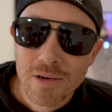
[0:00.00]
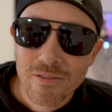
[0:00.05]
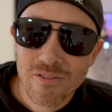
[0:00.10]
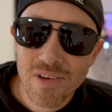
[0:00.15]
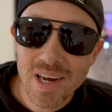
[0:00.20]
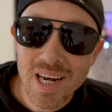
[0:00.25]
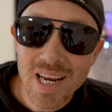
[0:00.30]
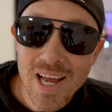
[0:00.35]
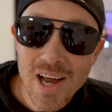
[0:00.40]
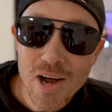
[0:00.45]

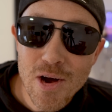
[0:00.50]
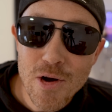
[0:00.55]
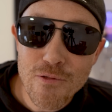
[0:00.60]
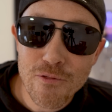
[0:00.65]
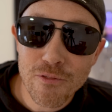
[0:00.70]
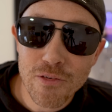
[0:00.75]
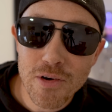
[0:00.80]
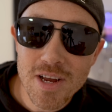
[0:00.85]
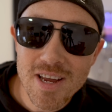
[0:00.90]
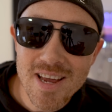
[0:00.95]
video
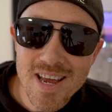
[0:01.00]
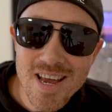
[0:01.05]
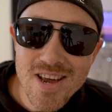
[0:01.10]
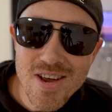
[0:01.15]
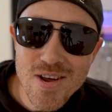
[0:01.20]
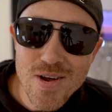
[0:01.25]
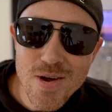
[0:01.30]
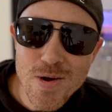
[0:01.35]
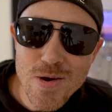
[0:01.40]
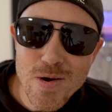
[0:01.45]
for
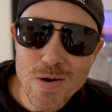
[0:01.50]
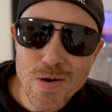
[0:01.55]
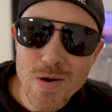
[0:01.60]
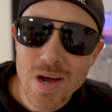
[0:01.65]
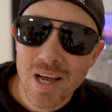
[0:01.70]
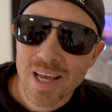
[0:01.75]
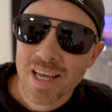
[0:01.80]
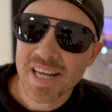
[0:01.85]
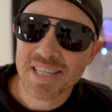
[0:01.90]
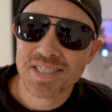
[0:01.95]
you.